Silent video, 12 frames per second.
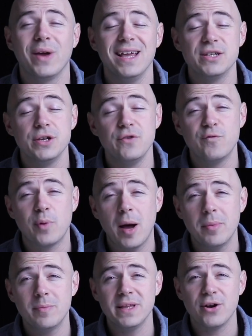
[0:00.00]
Okay, so you've
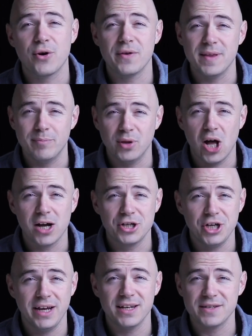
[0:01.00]
probably heard that
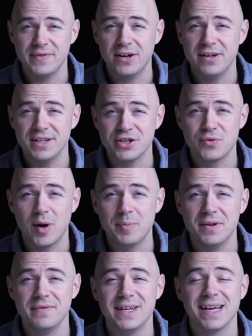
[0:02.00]
blockchain is a very
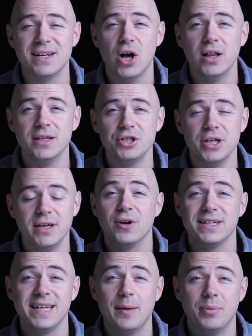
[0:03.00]
disruptive technology. For
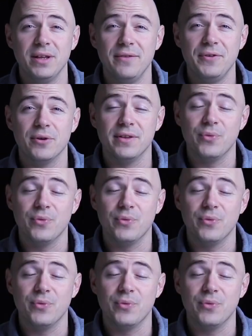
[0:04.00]
example, if you're